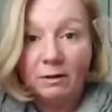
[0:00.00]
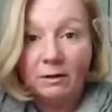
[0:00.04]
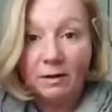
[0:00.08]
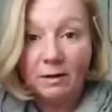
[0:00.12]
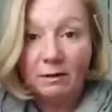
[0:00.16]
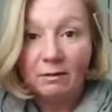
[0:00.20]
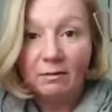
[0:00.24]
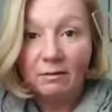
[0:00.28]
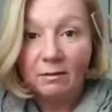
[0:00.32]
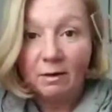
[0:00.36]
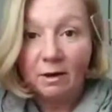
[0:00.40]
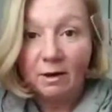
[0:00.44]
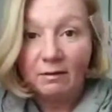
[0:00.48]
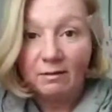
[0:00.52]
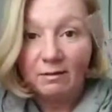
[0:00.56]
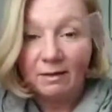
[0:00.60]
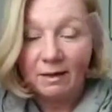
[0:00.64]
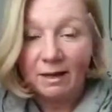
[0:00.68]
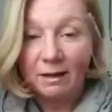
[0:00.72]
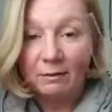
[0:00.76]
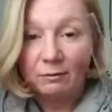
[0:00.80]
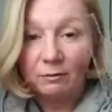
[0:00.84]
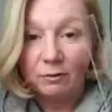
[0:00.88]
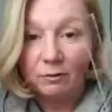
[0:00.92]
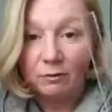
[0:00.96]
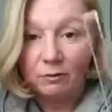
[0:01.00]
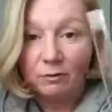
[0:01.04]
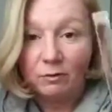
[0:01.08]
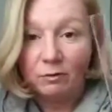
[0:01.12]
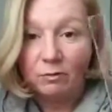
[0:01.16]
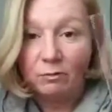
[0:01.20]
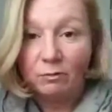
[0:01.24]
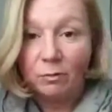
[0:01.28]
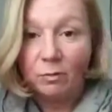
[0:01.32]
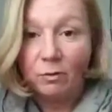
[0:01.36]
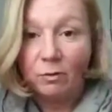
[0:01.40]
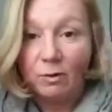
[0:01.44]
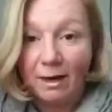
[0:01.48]
it's nice to have just a
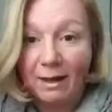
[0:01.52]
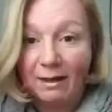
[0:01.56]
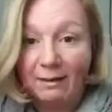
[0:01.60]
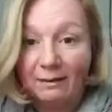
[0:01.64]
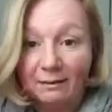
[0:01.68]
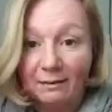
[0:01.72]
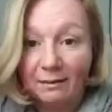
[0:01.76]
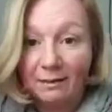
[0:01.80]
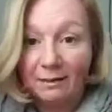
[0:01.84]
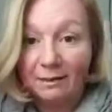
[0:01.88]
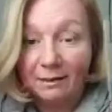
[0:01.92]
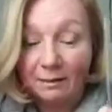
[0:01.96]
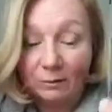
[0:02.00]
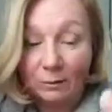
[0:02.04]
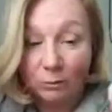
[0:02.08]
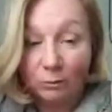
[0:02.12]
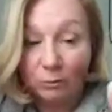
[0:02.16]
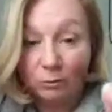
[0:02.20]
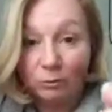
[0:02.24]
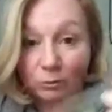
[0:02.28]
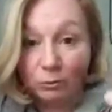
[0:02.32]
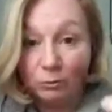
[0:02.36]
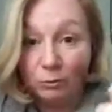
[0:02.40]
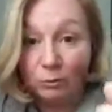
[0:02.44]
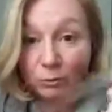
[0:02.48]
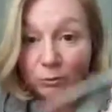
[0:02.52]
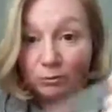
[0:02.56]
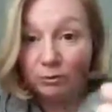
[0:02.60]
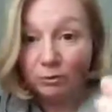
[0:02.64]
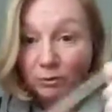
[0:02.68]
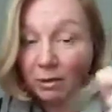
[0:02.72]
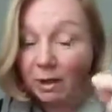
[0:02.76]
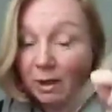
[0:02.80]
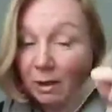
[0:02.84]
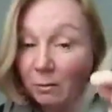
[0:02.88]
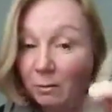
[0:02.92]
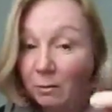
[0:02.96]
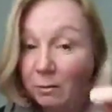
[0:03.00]
small handy little tool. So
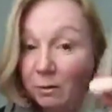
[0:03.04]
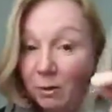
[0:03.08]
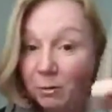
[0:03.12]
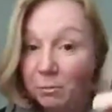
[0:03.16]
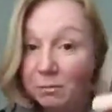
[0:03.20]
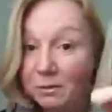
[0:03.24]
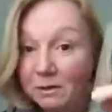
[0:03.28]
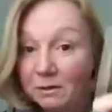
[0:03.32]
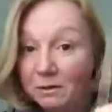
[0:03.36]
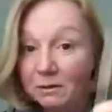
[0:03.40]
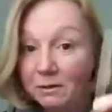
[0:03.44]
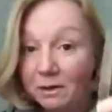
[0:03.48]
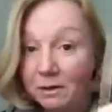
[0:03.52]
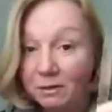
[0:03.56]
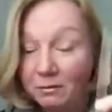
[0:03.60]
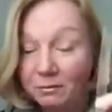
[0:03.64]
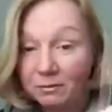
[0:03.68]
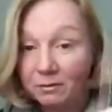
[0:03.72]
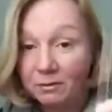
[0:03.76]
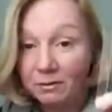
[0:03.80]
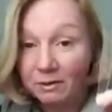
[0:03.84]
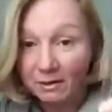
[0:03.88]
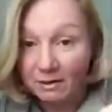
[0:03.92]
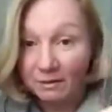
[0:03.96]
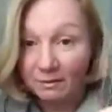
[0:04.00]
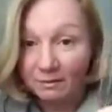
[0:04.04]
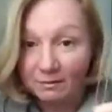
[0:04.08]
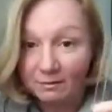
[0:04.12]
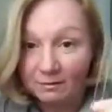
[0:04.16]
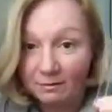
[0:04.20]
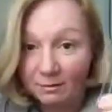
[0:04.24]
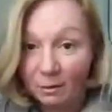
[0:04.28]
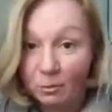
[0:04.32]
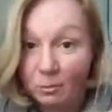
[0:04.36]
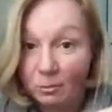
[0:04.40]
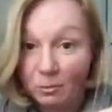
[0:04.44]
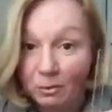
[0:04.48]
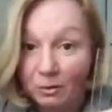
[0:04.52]
I will be looking for these,
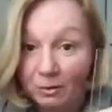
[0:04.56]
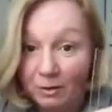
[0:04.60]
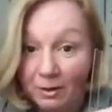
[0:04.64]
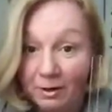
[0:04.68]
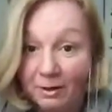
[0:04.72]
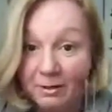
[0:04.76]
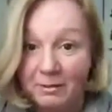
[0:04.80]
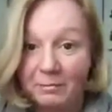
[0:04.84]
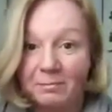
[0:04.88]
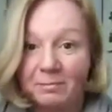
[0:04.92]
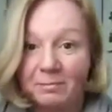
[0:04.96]
don't worry.